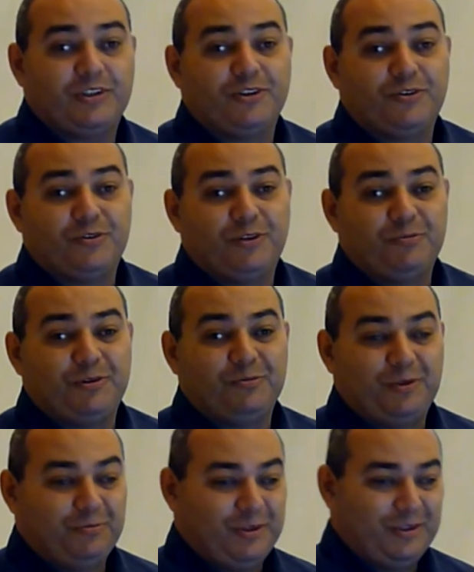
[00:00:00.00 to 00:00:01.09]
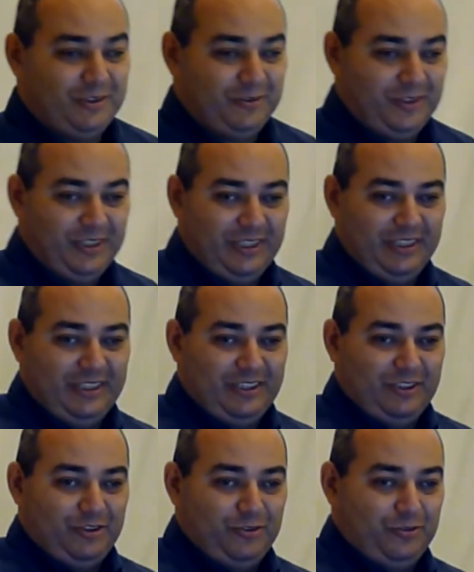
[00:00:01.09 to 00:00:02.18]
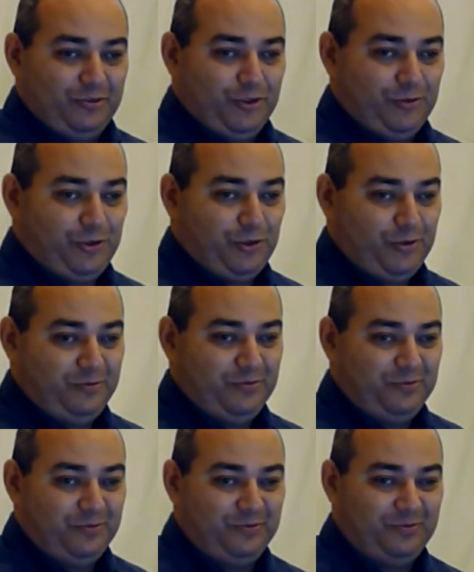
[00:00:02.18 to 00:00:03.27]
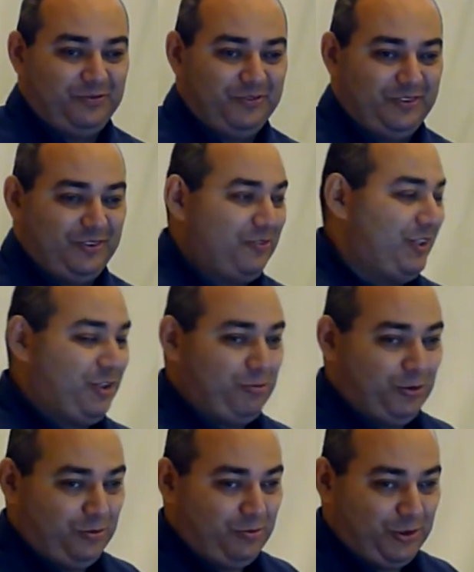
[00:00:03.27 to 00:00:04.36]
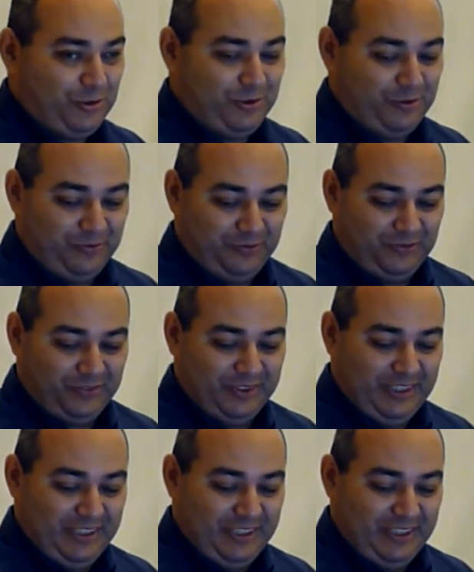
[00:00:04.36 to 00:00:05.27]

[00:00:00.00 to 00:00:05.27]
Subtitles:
How much time do I left? That's it? 20 minutes have passed.